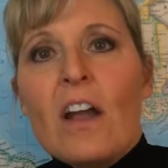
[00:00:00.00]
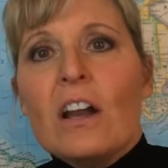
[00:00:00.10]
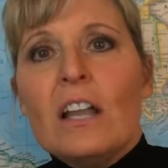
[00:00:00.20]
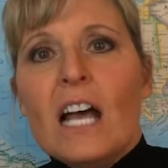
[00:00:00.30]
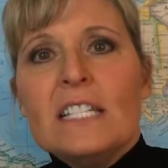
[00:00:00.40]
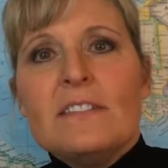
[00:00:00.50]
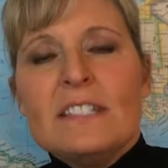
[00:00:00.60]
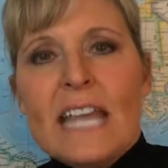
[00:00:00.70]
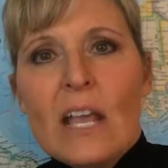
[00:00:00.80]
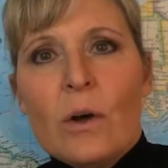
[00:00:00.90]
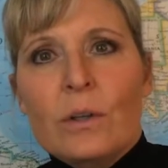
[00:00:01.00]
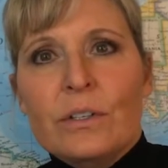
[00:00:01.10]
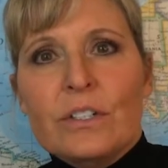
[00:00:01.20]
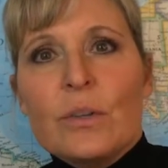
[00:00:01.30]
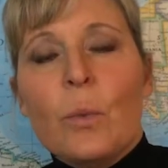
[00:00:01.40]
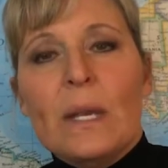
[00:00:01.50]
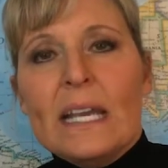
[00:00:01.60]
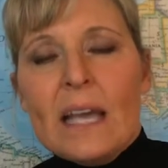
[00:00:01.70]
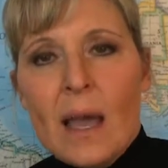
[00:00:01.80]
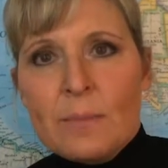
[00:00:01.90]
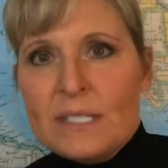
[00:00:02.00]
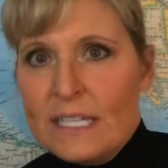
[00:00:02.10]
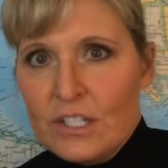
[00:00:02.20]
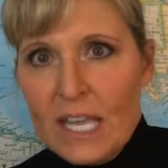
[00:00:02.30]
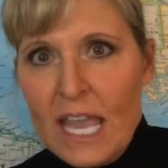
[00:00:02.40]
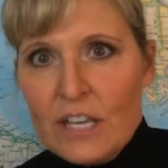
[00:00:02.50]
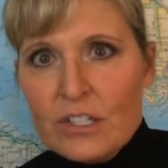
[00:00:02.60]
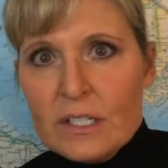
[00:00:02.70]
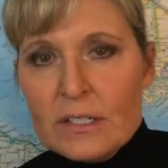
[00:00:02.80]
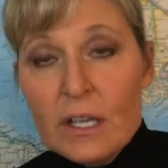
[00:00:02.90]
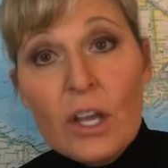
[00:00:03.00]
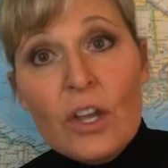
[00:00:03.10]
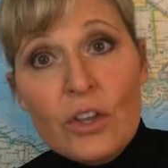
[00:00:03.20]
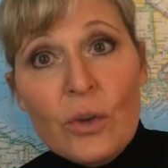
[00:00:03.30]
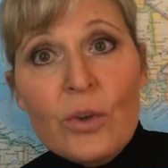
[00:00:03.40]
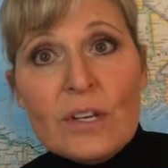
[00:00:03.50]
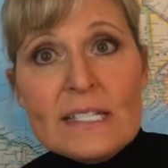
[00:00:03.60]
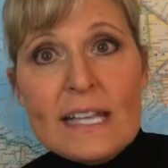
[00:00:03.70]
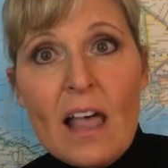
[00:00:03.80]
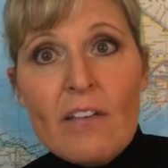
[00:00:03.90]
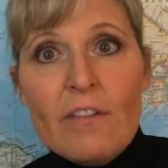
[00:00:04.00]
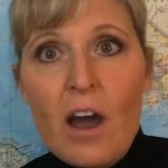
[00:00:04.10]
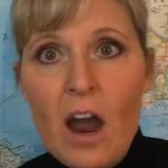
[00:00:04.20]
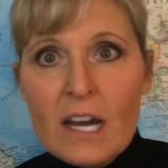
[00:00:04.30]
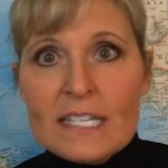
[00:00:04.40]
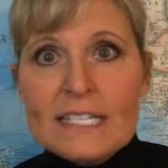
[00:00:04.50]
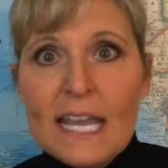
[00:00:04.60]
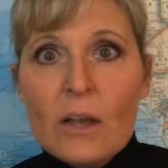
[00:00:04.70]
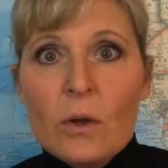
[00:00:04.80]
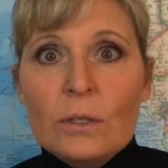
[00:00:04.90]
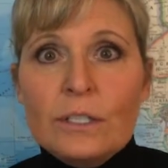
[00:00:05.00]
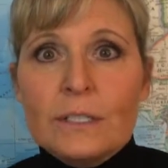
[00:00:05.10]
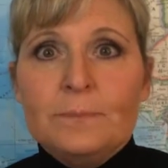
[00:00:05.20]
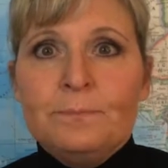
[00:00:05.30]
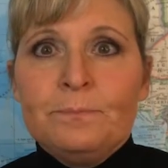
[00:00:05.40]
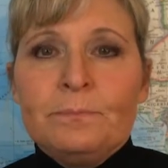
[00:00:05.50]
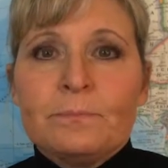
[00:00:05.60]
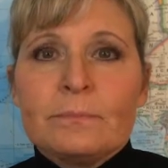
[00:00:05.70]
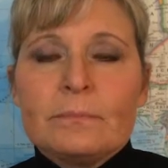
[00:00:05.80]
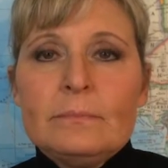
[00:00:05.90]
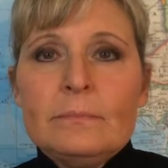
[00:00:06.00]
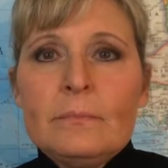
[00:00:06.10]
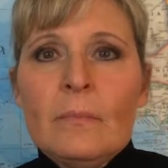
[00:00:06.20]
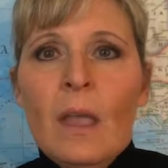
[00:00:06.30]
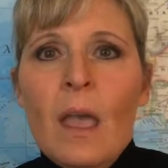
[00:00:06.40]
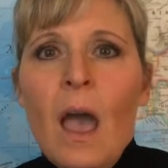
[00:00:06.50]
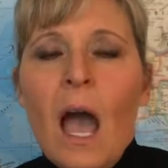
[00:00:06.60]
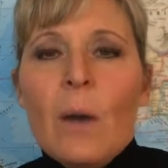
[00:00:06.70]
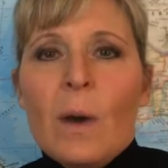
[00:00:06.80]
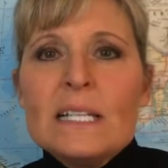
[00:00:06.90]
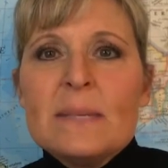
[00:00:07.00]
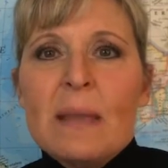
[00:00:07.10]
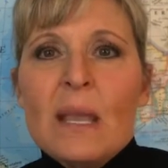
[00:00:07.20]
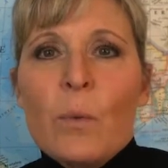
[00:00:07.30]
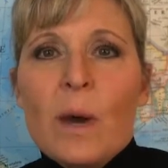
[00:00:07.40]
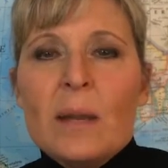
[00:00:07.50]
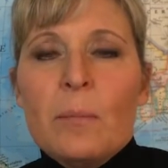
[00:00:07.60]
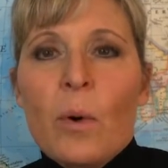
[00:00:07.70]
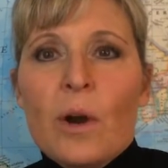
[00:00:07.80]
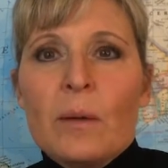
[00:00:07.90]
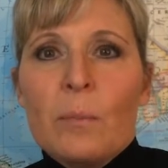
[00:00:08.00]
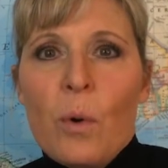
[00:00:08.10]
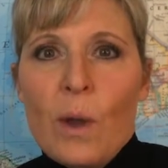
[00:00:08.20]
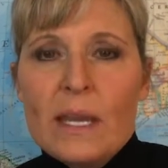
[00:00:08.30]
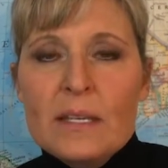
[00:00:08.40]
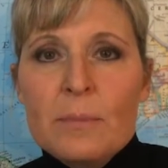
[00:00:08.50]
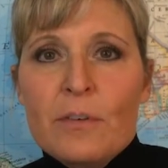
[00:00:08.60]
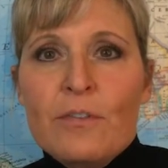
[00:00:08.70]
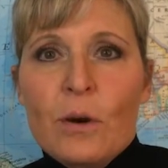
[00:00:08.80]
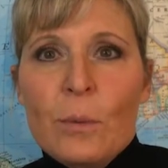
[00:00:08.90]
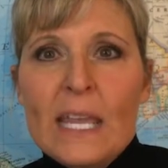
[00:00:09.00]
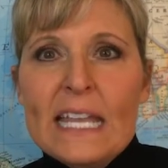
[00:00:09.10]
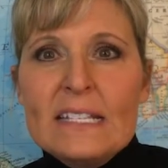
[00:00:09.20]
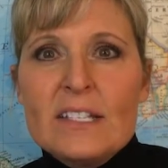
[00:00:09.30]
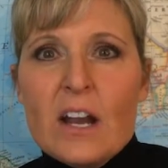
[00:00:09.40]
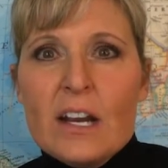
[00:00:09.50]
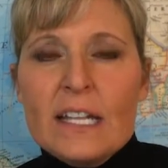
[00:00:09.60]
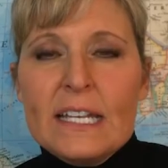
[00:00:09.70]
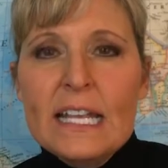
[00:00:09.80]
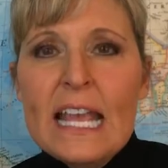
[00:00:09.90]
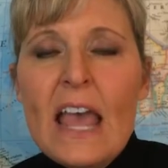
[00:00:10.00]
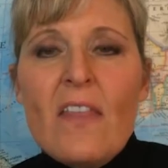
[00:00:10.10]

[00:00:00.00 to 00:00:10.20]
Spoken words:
There are lots of stakeholders when it comes to education. You yourself are a stakeholder. I want to make one important point before we get started.